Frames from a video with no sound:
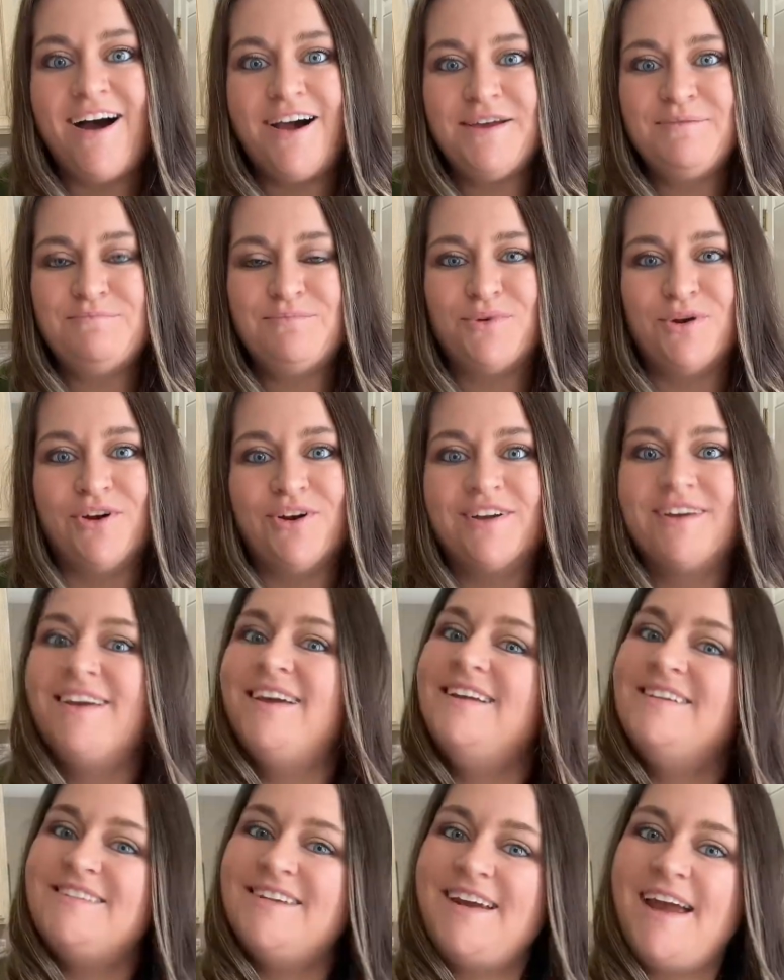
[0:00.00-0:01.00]
I'm Brooke,
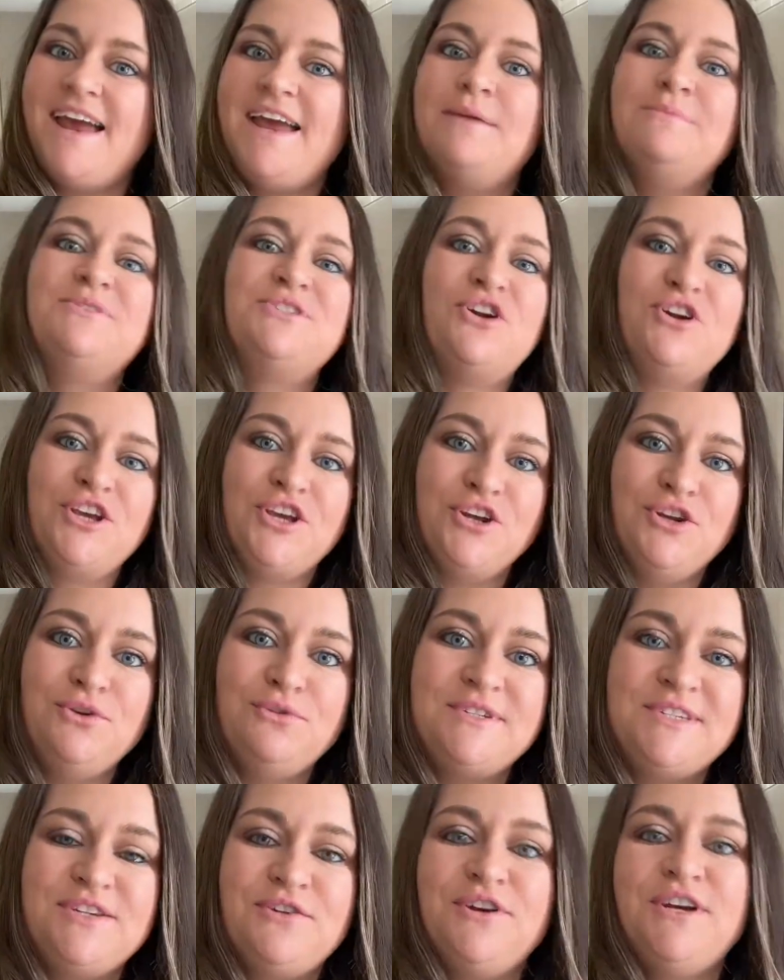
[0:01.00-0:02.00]
and today I'm starting a
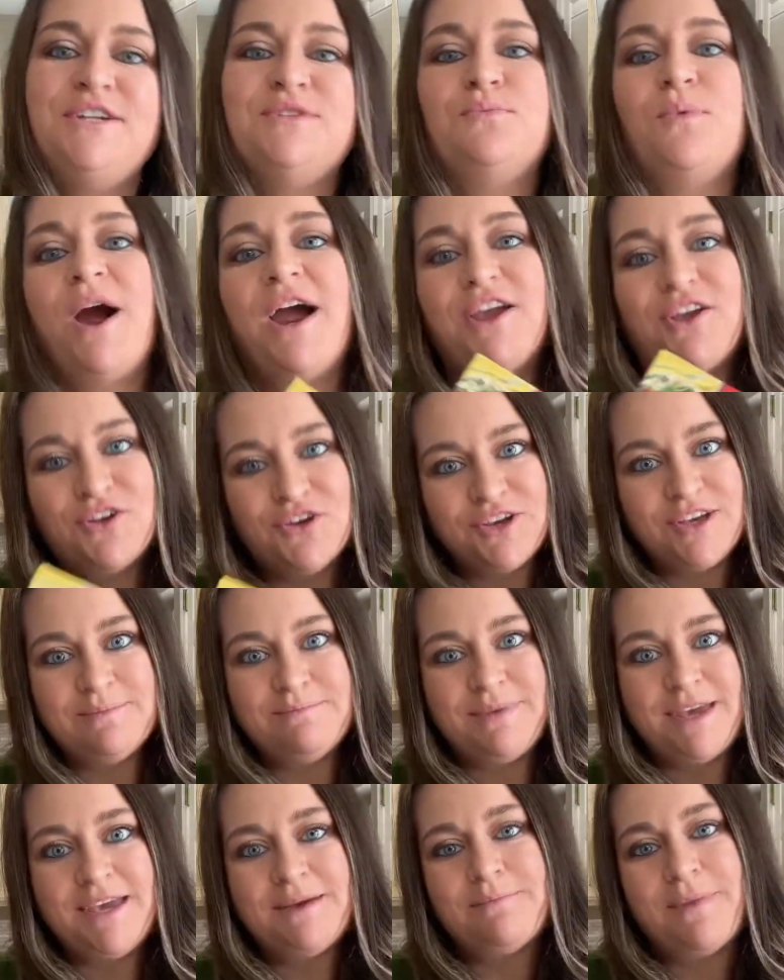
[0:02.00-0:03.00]
new series where I cook and
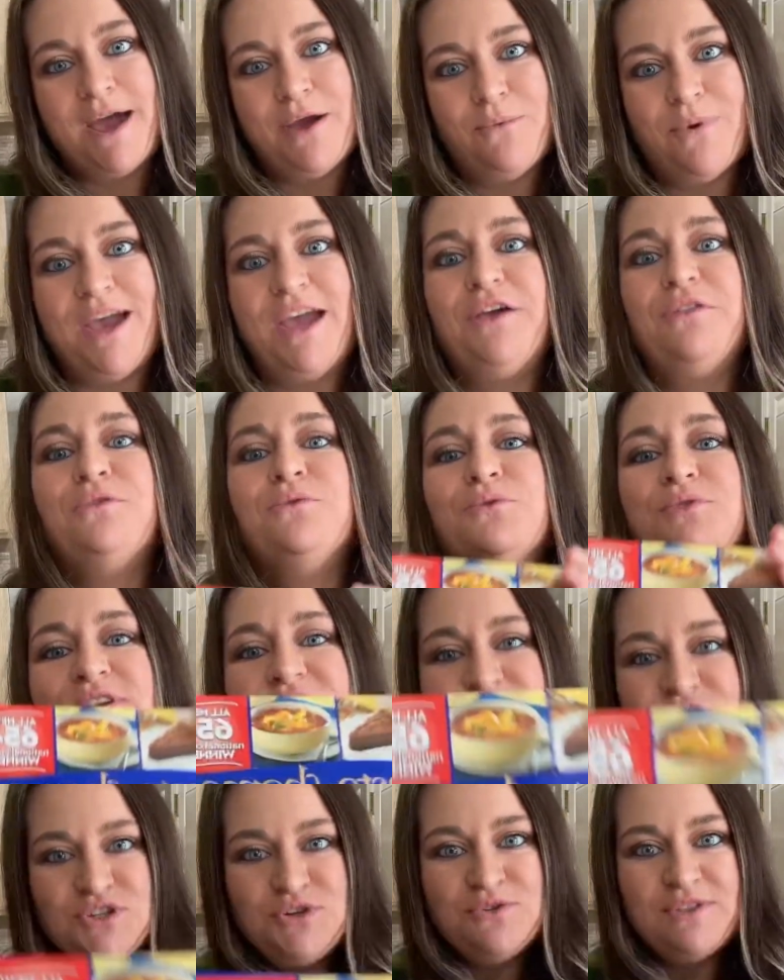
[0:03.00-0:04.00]
bake my way through
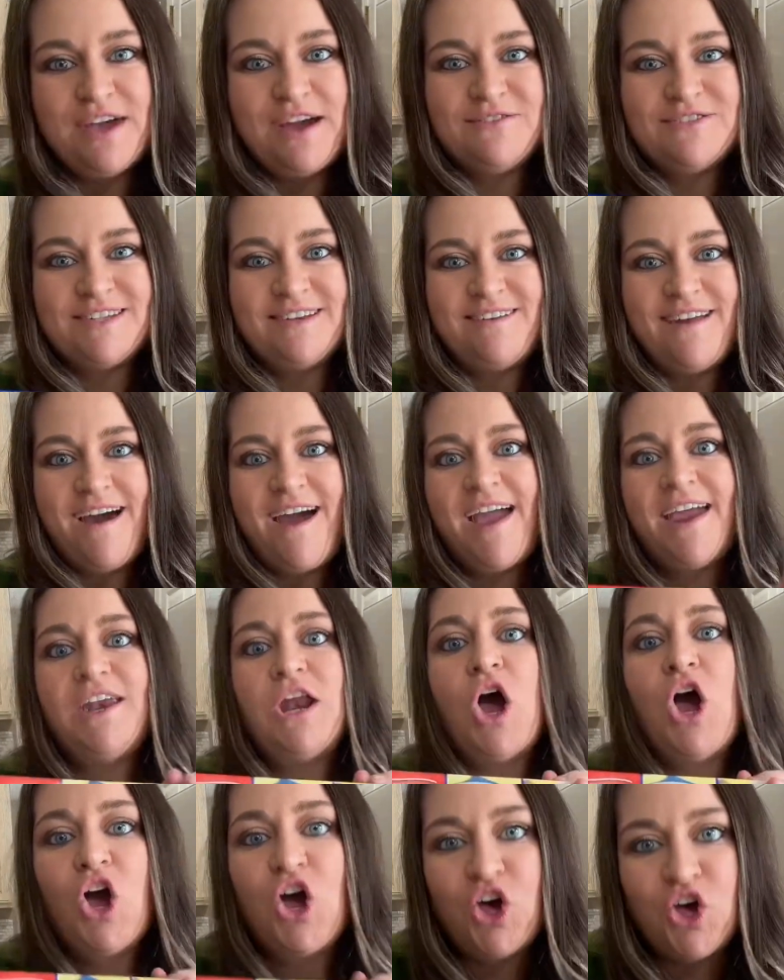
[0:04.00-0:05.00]
this 2009
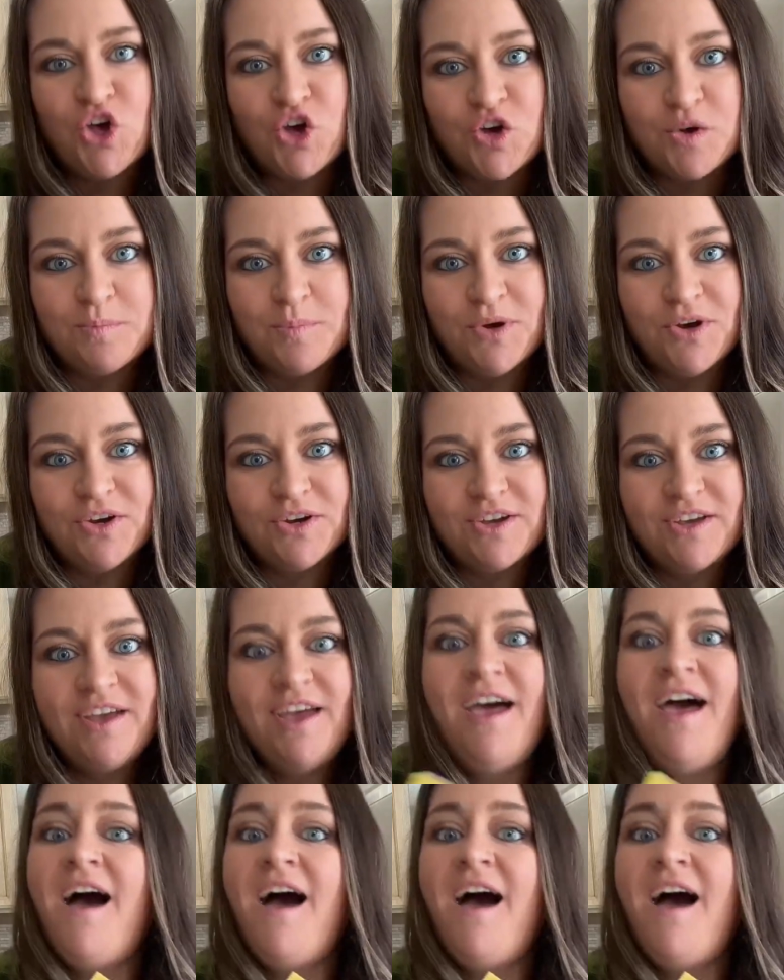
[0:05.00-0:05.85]
cookbook.